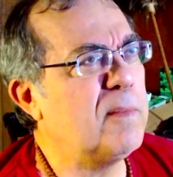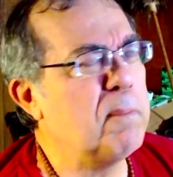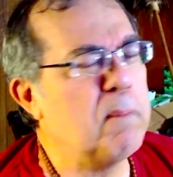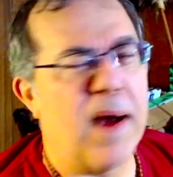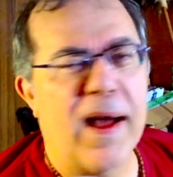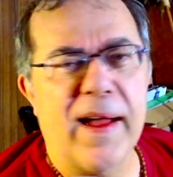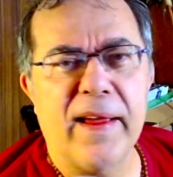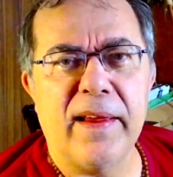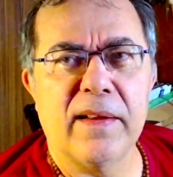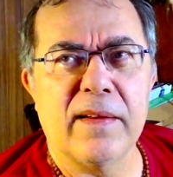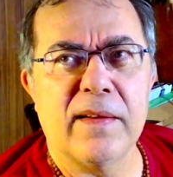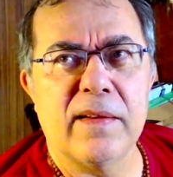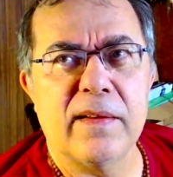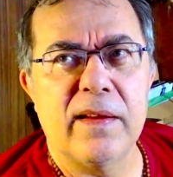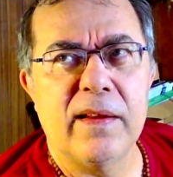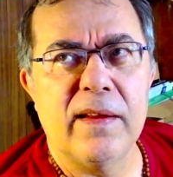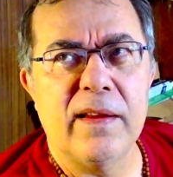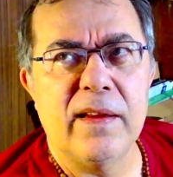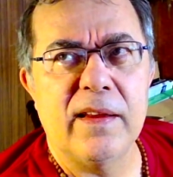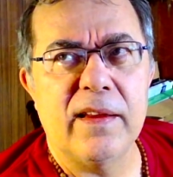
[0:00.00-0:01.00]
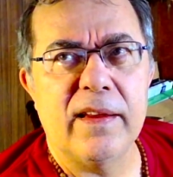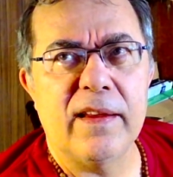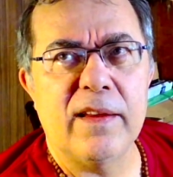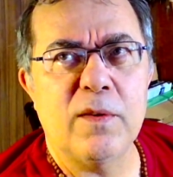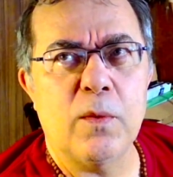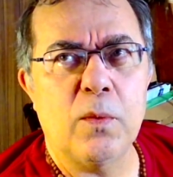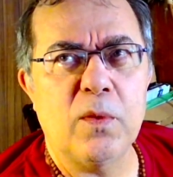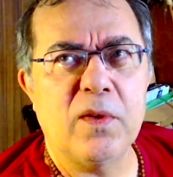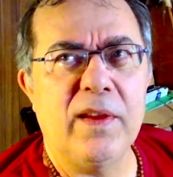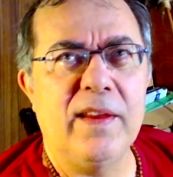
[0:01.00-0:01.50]
it's mild,
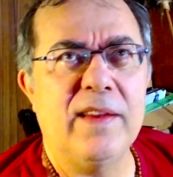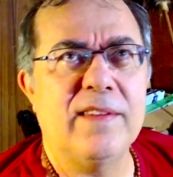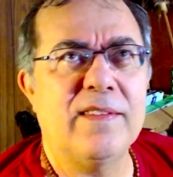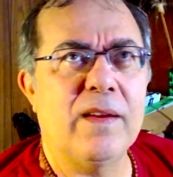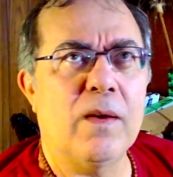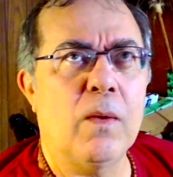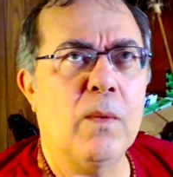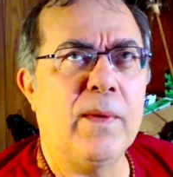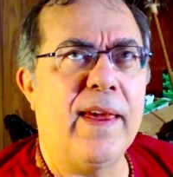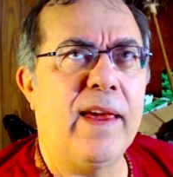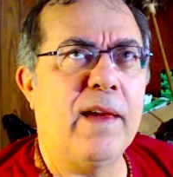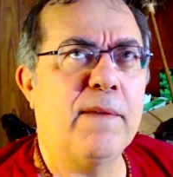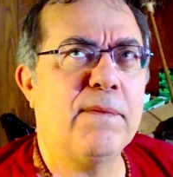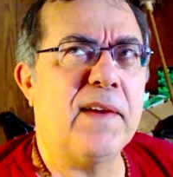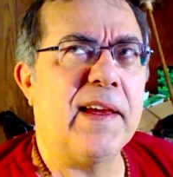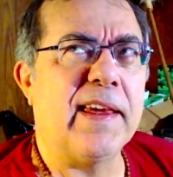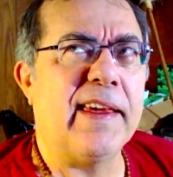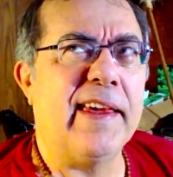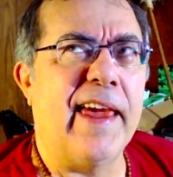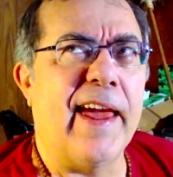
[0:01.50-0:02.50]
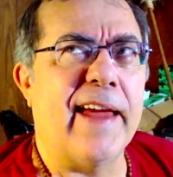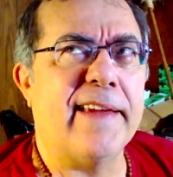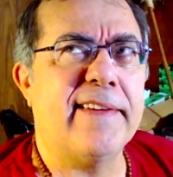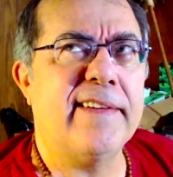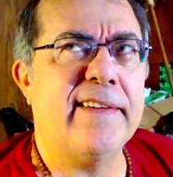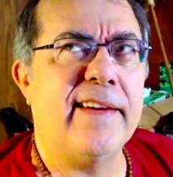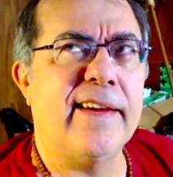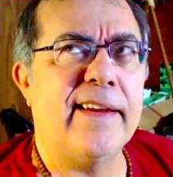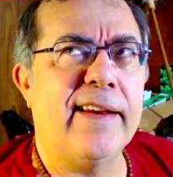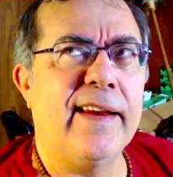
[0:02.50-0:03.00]
it's okay if I
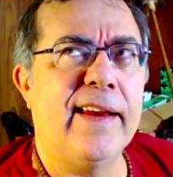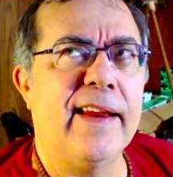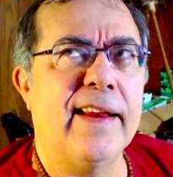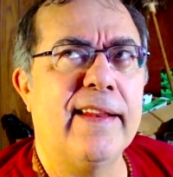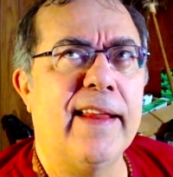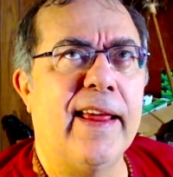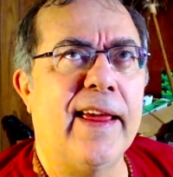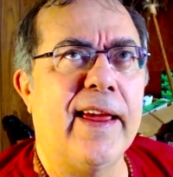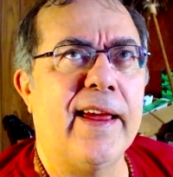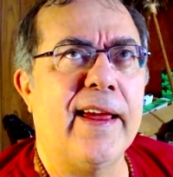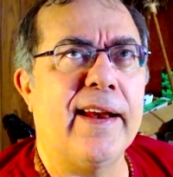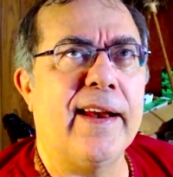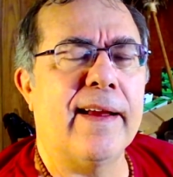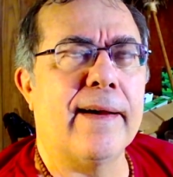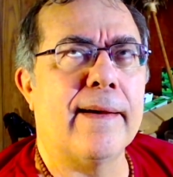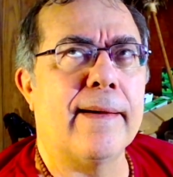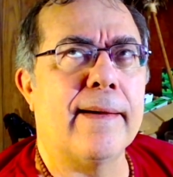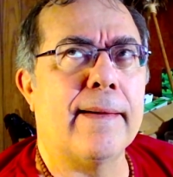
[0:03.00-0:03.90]
catch it and then,